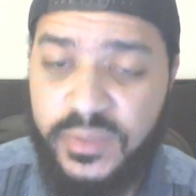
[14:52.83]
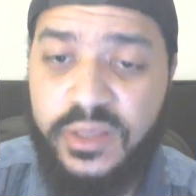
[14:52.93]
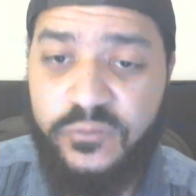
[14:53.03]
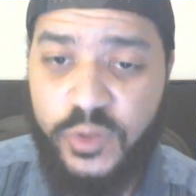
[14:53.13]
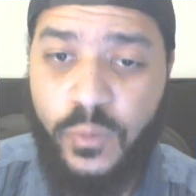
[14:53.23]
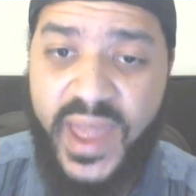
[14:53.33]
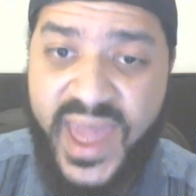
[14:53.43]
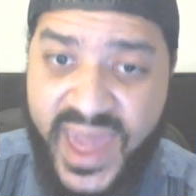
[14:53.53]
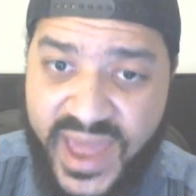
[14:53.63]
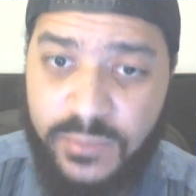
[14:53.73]
If You
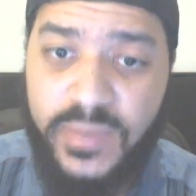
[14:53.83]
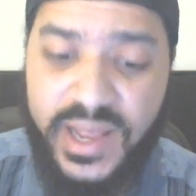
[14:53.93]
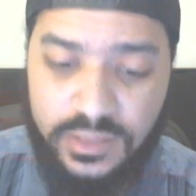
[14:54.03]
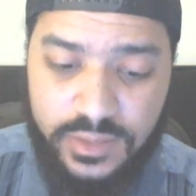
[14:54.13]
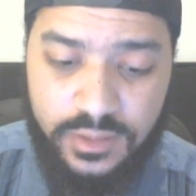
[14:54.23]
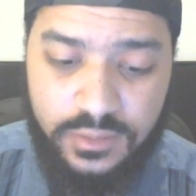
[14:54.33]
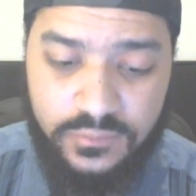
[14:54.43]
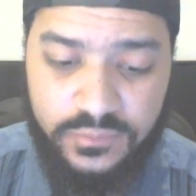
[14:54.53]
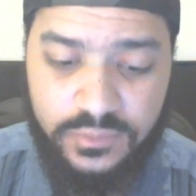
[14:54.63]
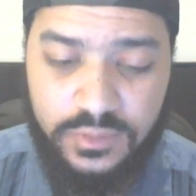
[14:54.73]
Had My Love.
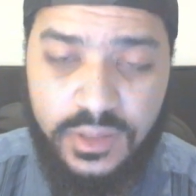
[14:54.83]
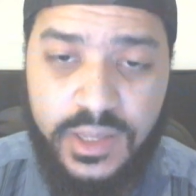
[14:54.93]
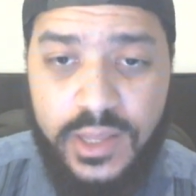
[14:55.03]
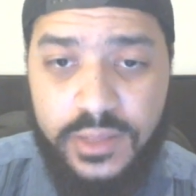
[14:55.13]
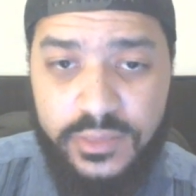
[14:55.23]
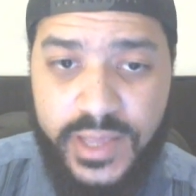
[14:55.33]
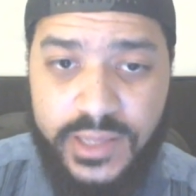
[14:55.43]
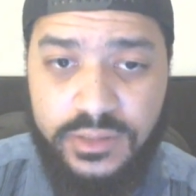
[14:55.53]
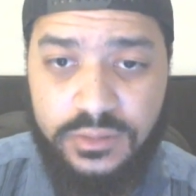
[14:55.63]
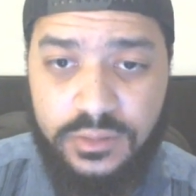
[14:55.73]
That